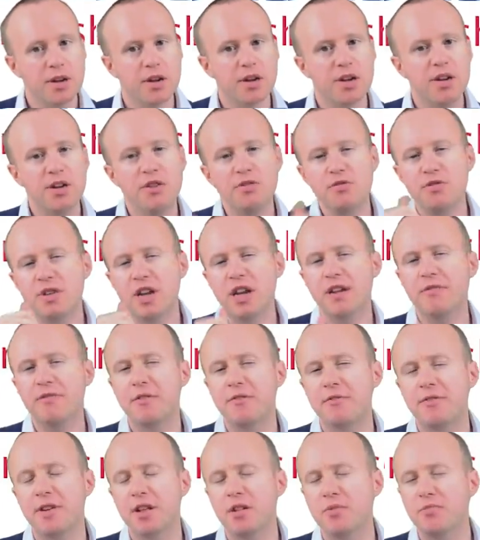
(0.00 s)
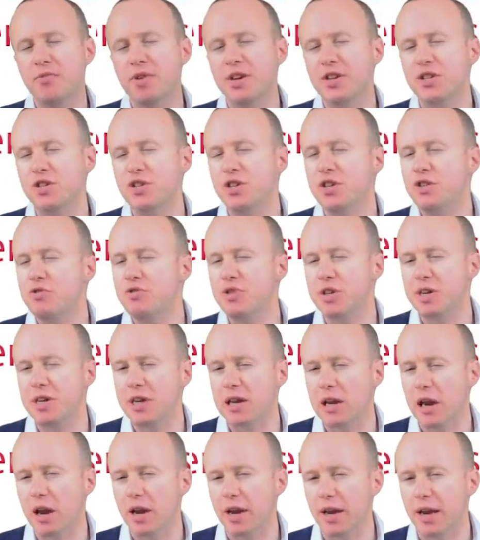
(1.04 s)
Can you think of a film which you
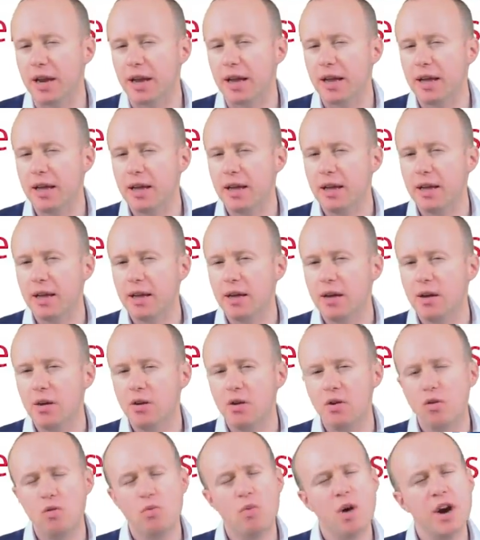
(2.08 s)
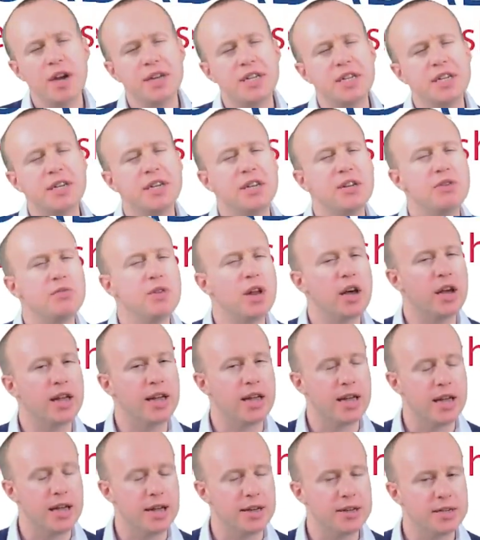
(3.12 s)
didn't like? Why didn't you
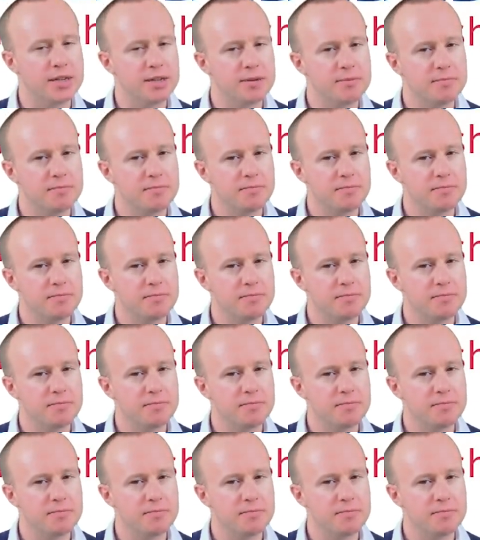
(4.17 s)
like it?